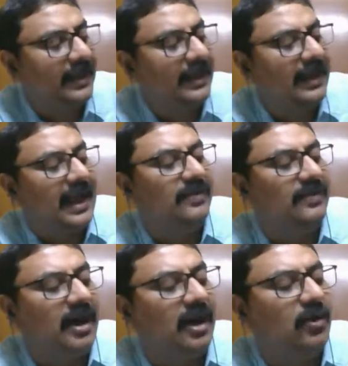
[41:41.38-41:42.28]
And
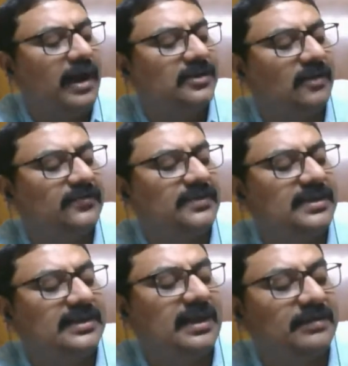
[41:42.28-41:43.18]
now, as often,
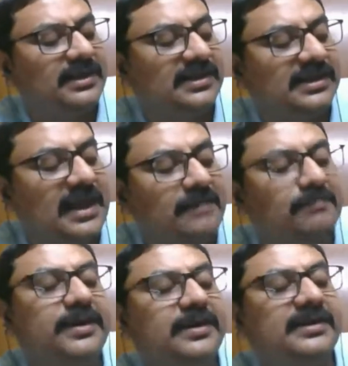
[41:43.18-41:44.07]
some
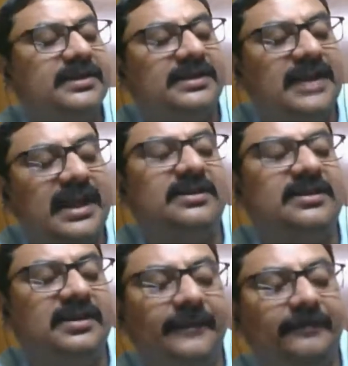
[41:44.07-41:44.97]
distempered state.
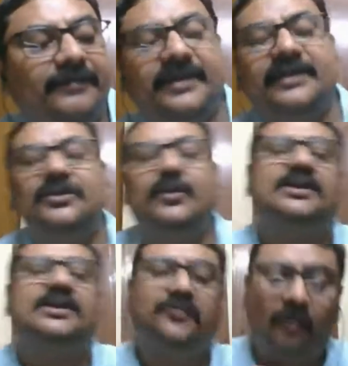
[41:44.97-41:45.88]
So it's
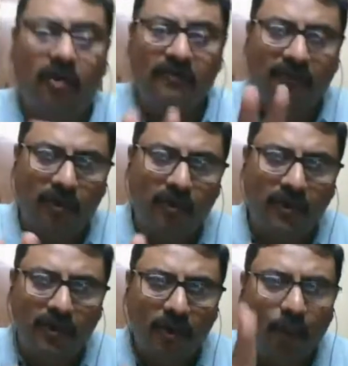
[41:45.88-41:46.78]
4-4,
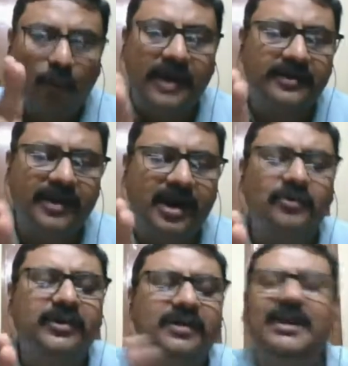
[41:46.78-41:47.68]
one round
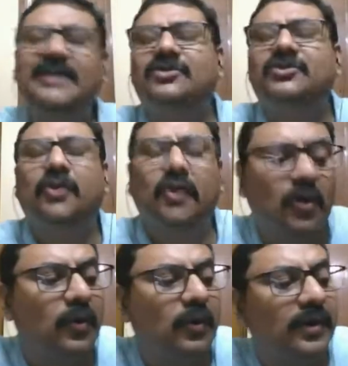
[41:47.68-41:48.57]
remains to go.
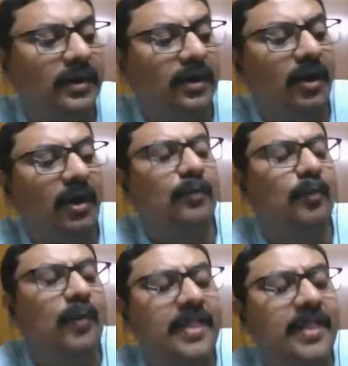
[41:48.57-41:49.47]
On
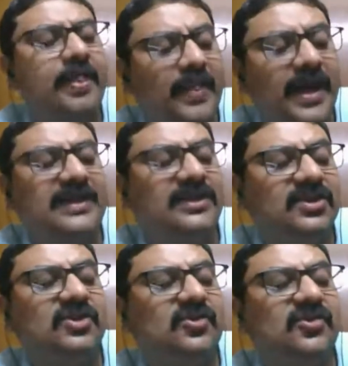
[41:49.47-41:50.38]
one nice
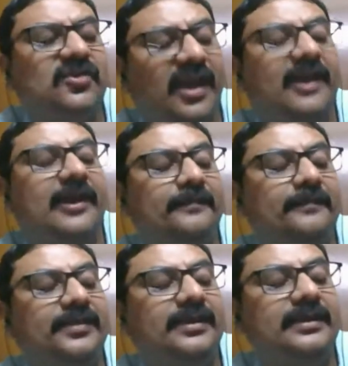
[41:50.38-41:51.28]
trick
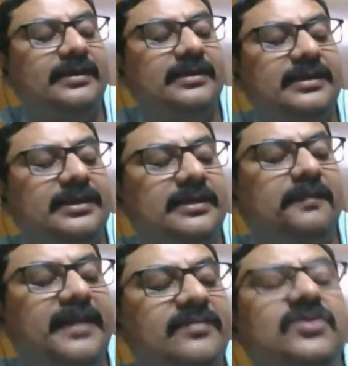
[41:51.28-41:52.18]

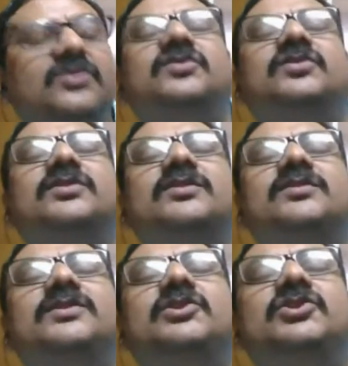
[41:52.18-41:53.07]
depends the
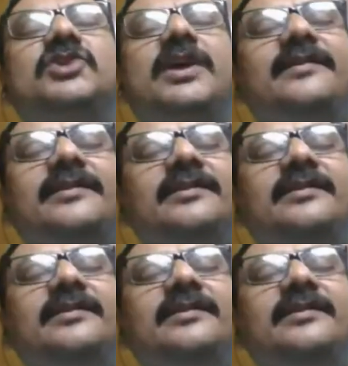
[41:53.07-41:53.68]
general